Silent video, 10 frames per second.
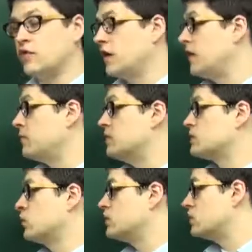That, that
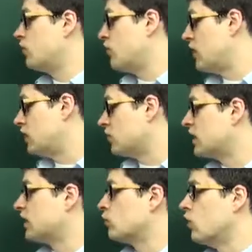means the ones that you think you're
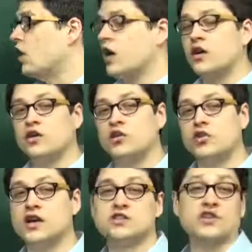getting wrong,
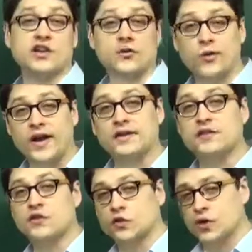you're actually getting right.
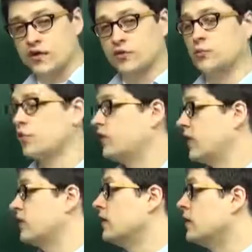So have a little more
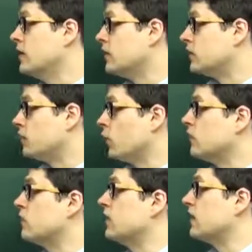faith. The
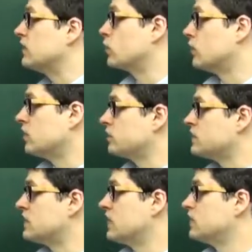important thing is
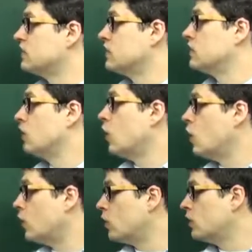100%
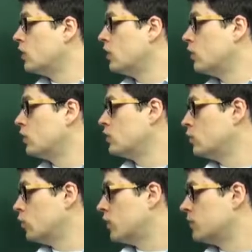O,
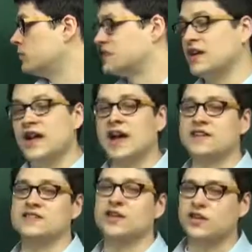100%
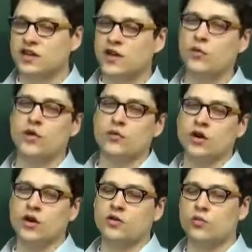X. Now you can get one
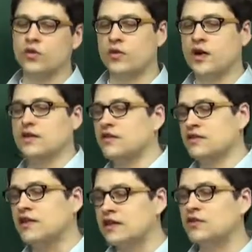wrong, one right.
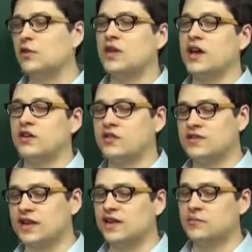It, it's okay.
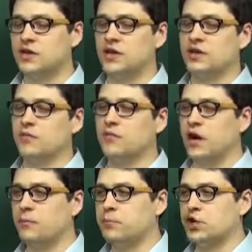It's not going to be a,
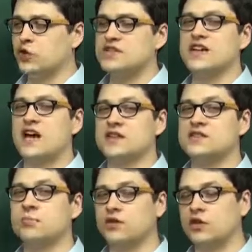a pure
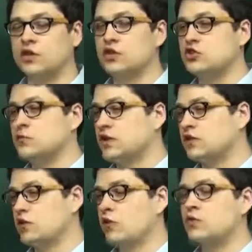science, but the, it should be
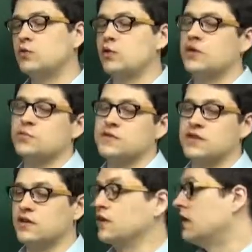as close to
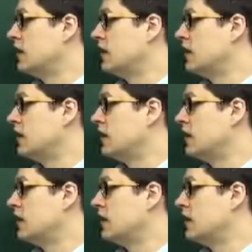100%